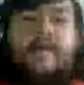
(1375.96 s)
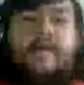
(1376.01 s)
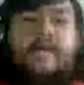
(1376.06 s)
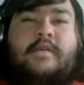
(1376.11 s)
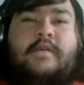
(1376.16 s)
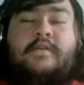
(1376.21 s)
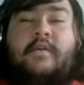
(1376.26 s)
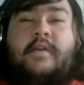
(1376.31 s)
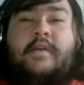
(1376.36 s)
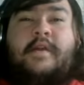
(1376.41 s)

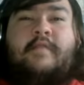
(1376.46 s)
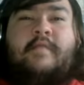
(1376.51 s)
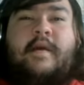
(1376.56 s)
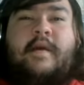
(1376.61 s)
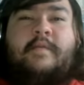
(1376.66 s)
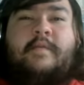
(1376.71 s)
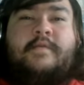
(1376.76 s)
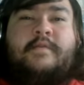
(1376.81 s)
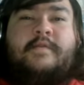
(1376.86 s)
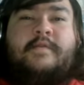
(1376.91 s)
starting
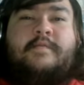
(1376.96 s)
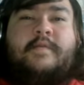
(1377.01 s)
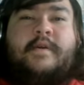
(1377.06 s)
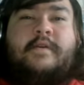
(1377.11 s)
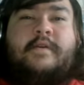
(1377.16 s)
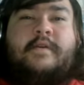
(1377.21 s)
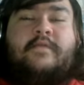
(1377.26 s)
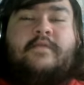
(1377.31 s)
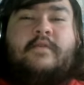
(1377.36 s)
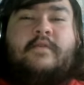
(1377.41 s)
Raptors
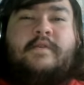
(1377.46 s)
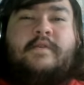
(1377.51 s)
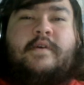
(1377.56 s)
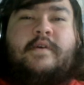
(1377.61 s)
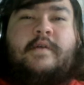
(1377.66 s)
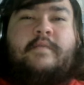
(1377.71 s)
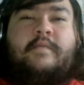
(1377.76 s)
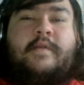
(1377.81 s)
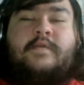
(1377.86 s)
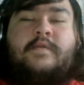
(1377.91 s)
players of all
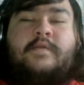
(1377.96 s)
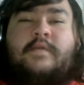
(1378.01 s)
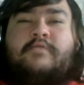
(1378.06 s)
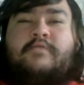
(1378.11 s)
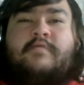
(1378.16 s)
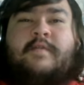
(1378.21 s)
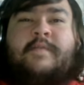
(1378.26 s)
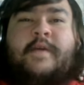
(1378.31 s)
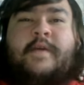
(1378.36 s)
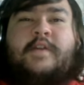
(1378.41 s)
time, as well as
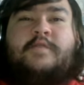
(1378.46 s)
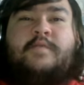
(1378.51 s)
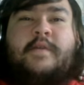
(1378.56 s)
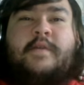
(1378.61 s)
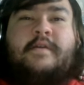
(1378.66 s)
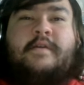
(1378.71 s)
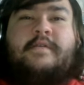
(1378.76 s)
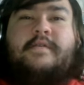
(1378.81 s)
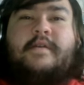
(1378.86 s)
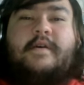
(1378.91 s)
three bench
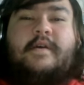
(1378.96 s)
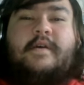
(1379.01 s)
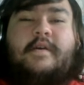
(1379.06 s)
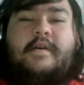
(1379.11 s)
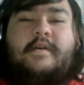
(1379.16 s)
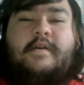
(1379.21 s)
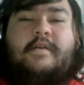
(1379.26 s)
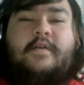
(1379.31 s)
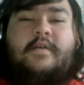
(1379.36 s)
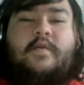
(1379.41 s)
players.
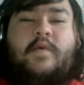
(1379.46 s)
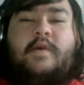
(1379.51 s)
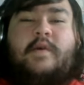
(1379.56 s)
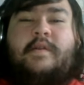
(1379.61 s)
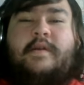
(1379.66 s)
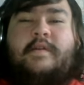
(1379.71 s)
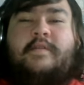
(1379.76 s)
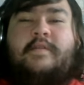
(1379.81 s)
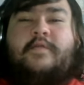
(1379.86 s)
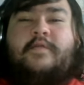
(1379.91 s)
Kawhi Leonard, of